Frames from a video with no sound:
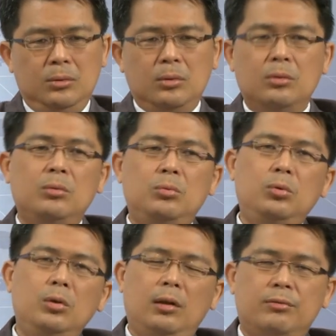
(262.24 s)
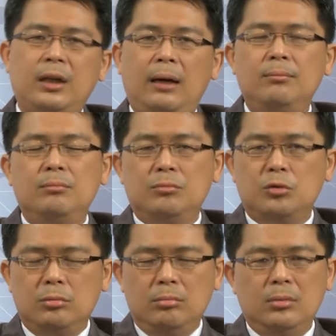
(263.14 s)
rule of thumb,
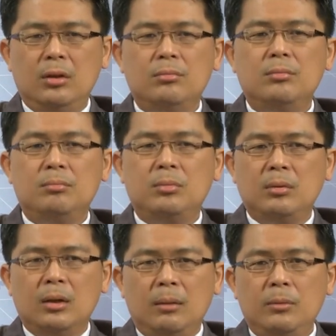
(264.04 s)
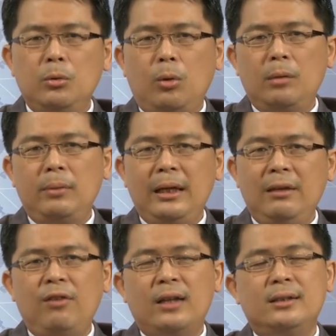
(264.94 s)
you want to be
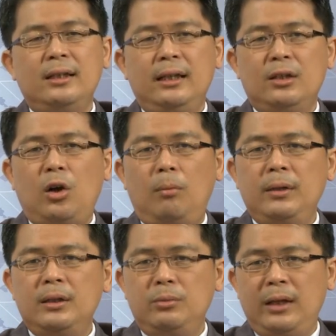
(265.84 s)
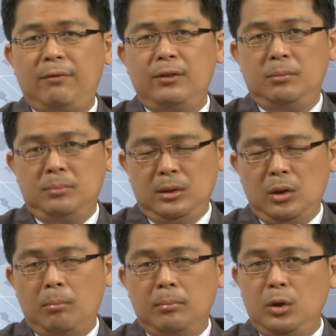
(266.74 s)
investing in companies which have a
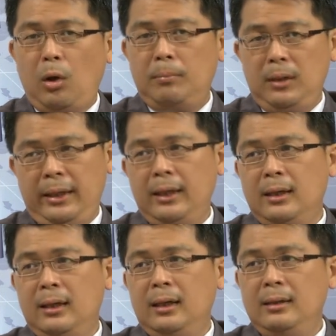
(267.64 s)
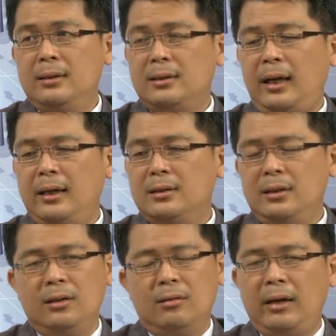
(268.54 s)
monopoly. In this case,
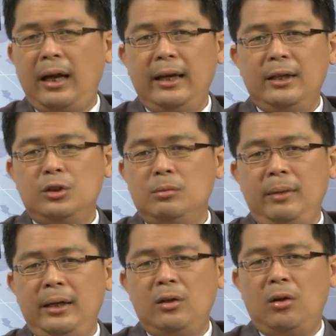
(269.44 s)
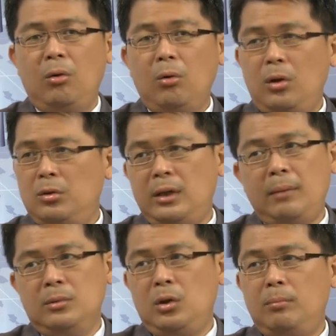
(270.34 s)
AirAsia may not hold on to
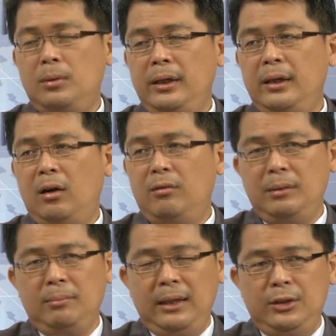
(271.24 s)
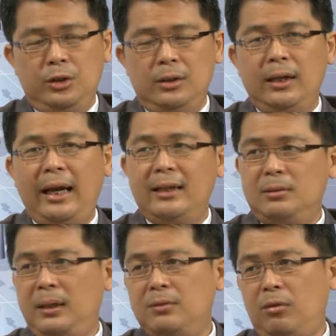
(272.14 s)
that monopoly of the Malaysian
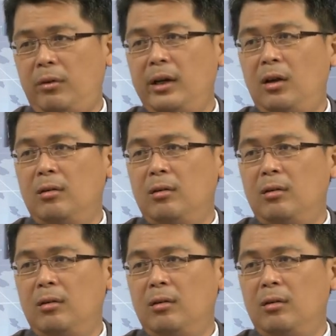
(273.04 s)
airspace for very long.